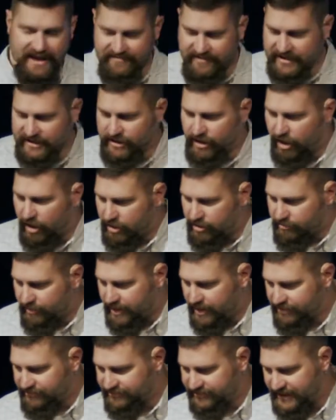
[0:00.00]
having
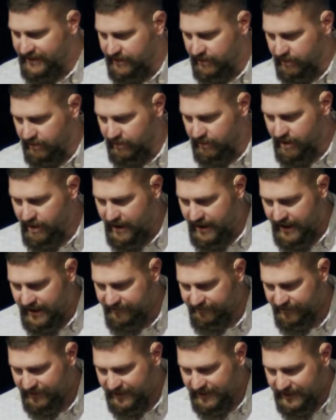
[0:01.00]
guardrails in our
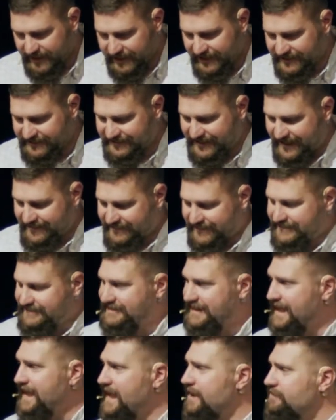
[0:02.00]
life is that the
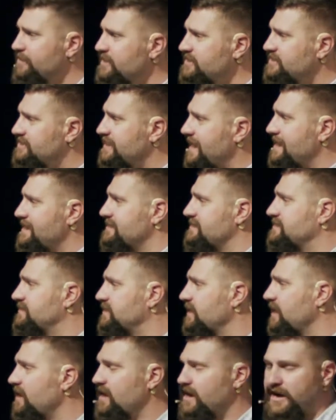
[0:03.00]
damage that is
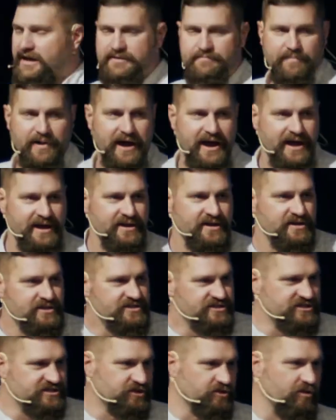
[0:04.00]
done by
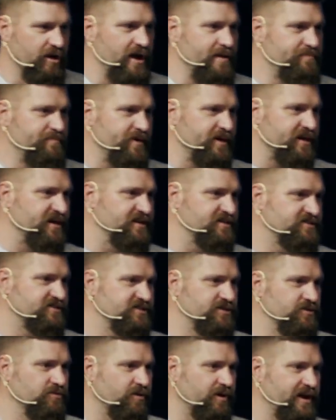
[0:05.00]
scraping
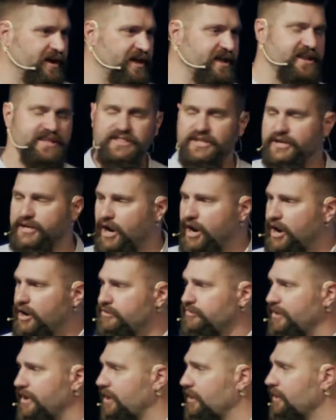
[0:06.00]
into or hitting the
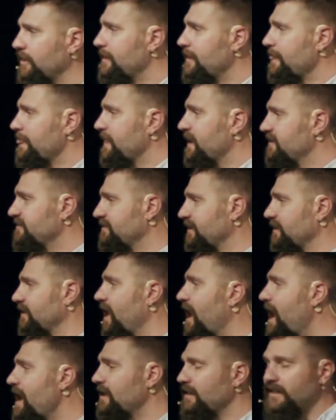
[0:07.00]
guardrail is a
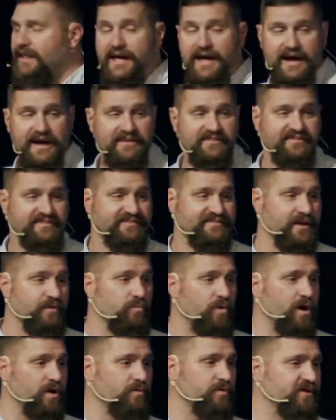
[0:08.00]
lot less
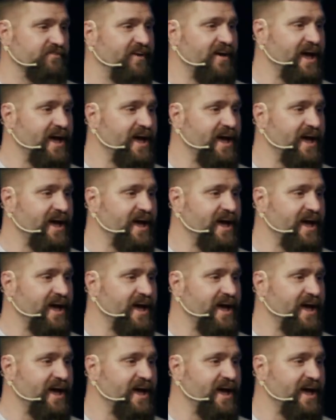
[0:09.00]
than what would have